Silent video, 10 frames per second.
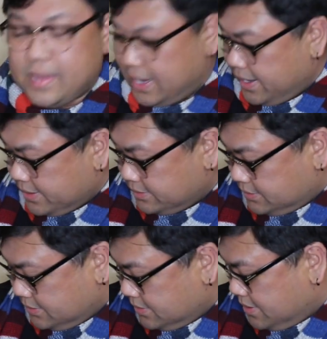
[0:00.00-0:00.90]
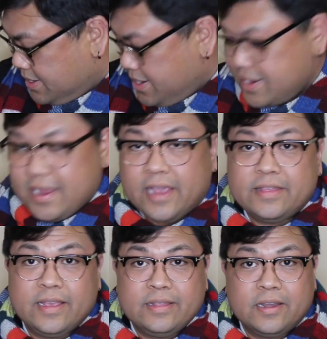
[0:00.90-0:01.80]
And yeah, I
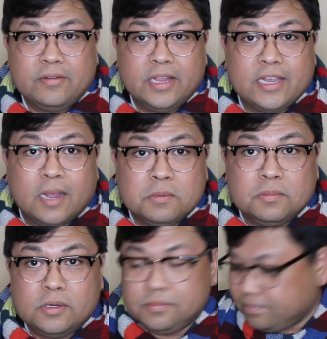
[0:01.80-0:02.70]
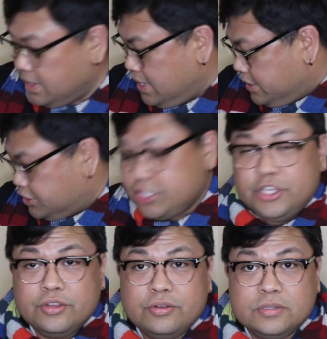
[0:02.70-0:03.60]
think they're really comfortable to
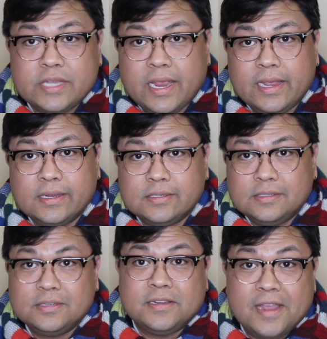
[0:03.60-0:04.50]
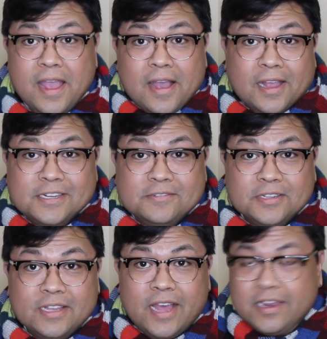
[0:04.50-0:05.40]
use, and yeah, I just
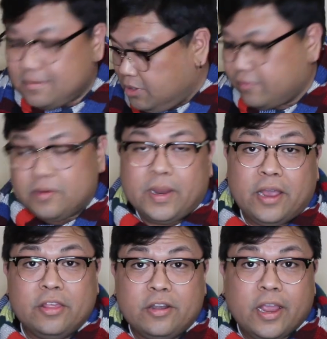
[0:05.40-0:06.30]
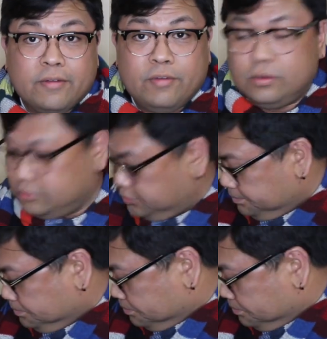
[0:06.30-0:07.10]
really like them over my other headphones.